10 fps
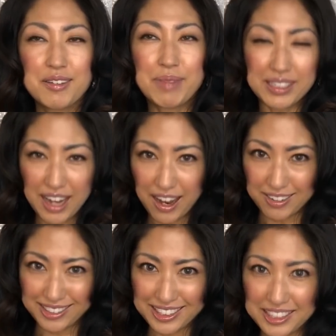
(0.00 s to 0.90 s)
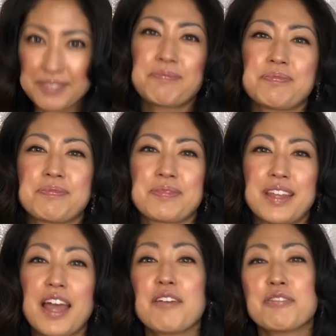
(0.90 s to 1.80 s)
McDonald's.
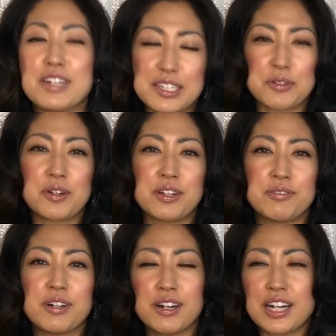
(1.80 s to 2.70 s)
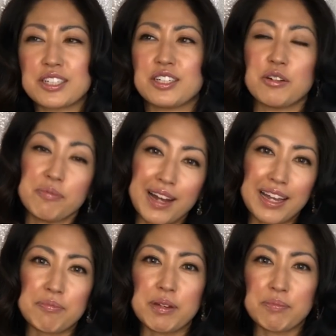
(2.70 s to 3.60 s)
I have a funny story. Well, actually not
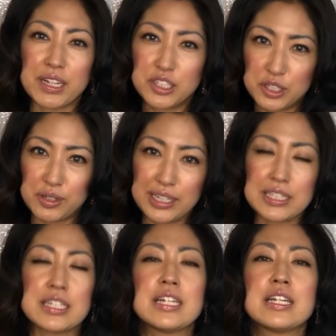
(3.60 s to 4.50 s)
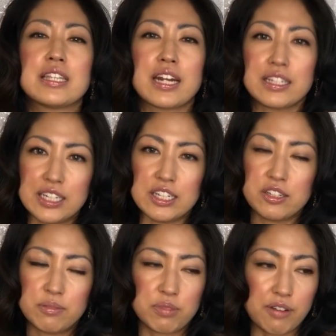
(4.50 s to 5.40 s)
mine, but my student that I
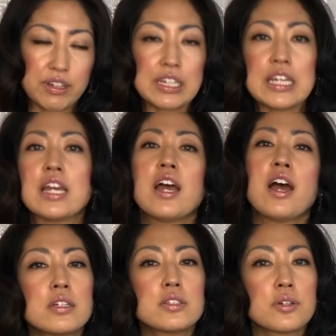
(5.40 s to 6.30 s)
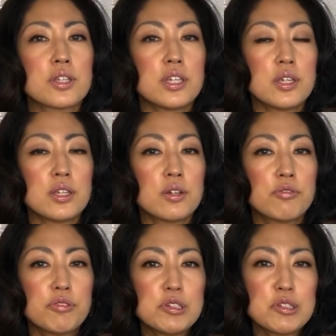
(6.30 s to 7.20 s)
teach privately. So he
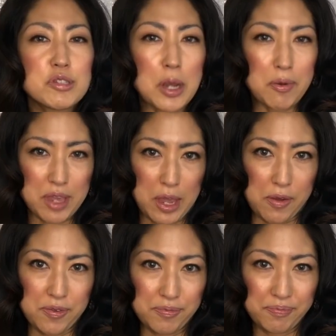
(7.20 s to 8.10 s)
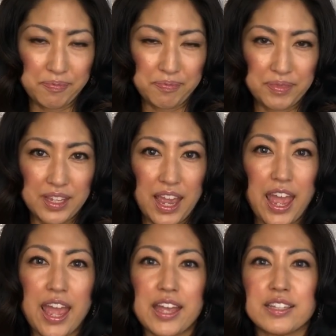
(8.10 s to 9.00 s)
flew to Tokyo,
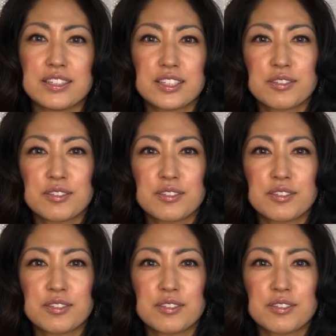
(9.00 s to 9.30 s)
and